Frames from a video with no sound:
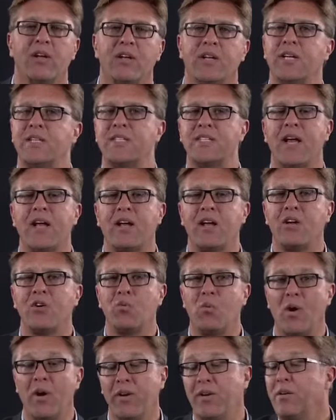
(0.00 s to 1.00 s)
The
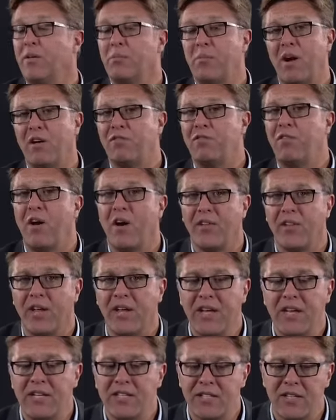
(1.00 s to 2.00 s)
second one, by far
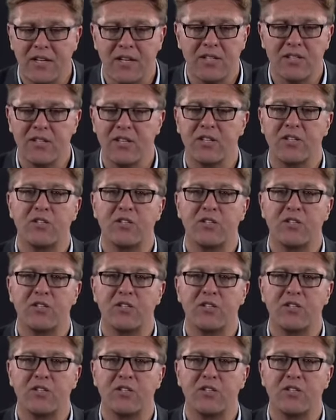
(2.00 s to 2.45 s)
the easiest,